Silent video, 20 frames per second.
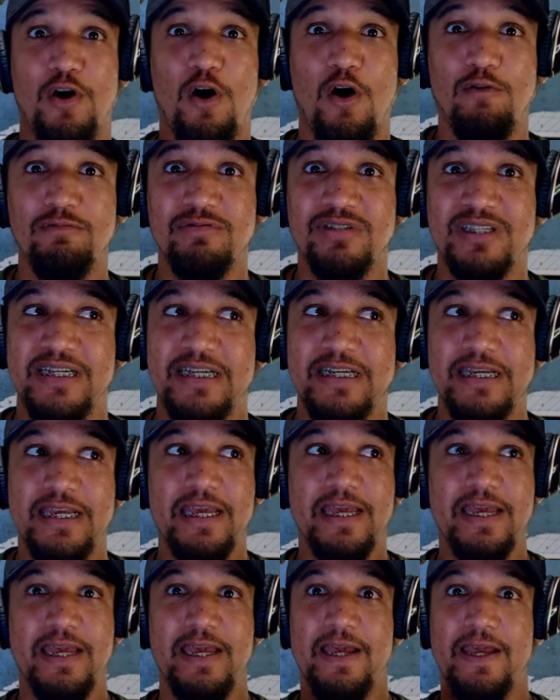
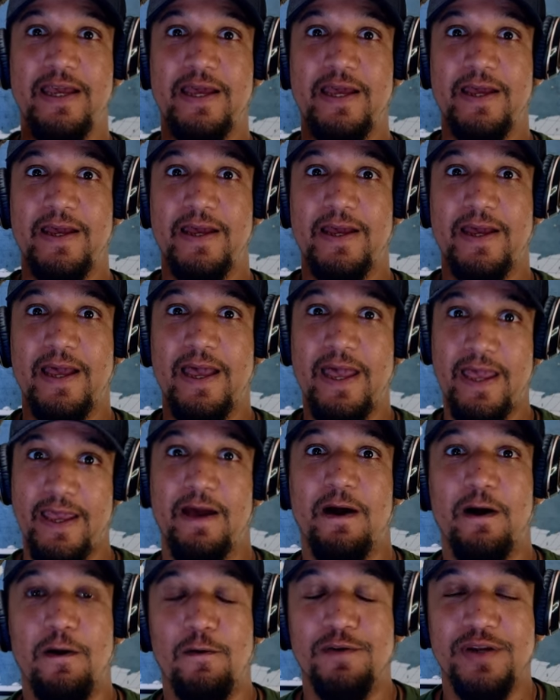hunting
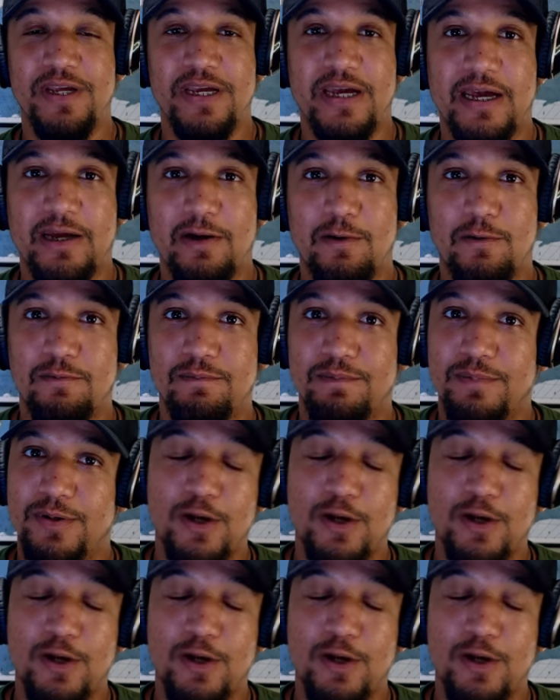and owning a gun.